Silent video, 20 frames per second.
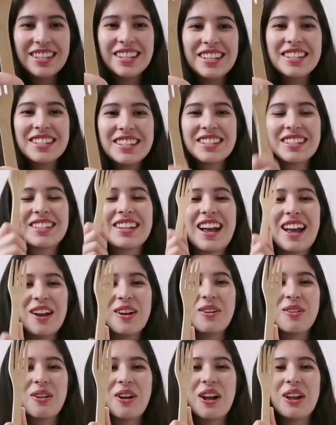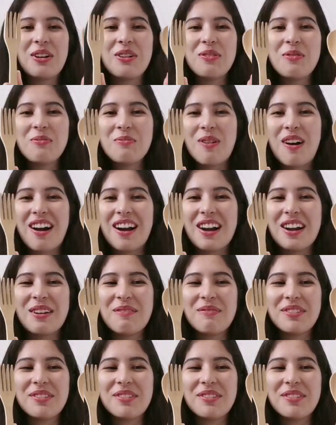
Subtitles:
This, I don't know why,